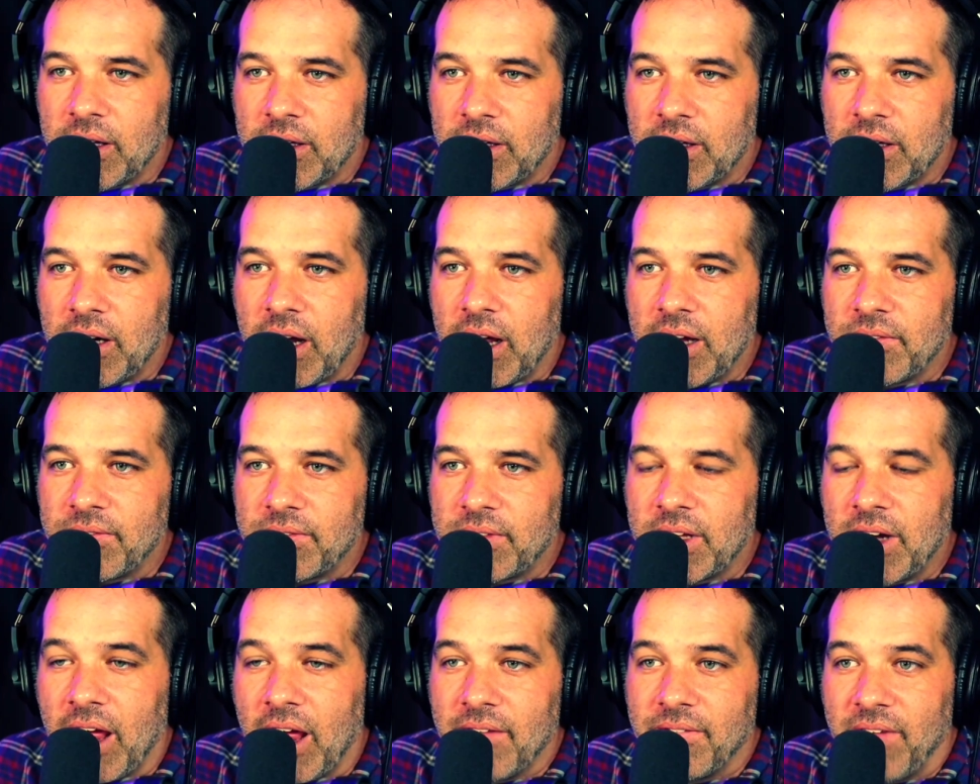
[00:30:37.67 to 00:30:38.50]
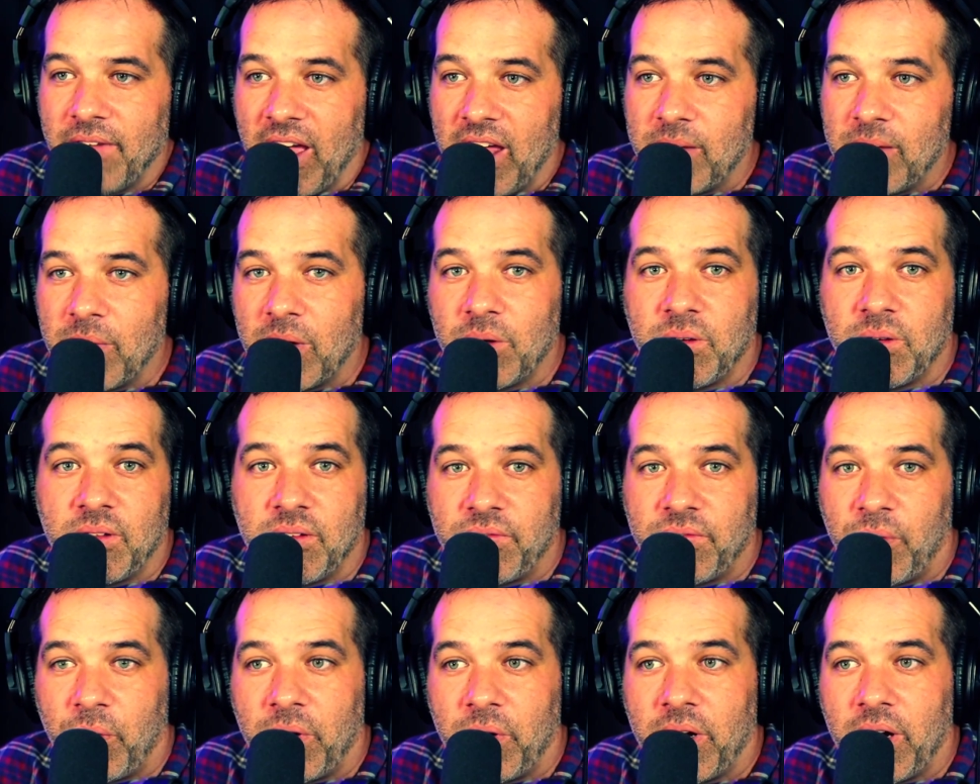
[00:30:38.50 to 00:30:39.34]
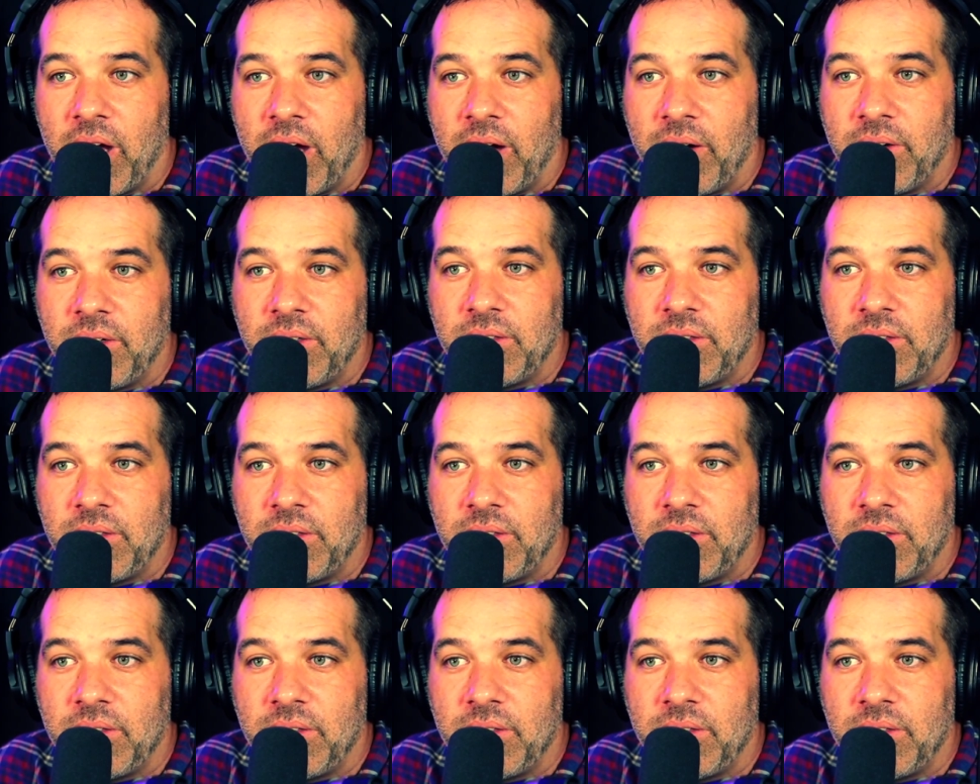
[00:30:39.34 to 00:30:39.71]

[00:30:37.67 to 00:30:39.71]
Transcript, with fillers: yeah, that could have been another option too. Can I Venmo you the